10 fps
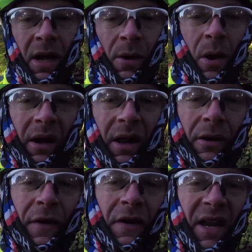Well, hello
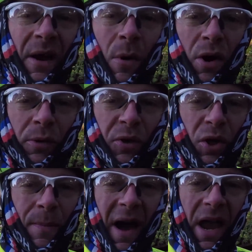folks, and welcome to
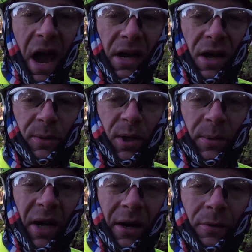my YouTube
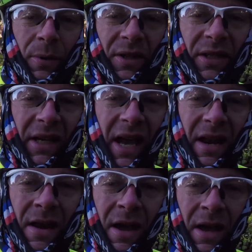channel once
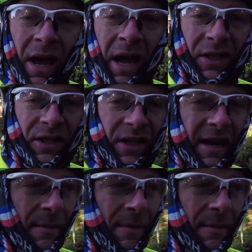again. As you can see, I'm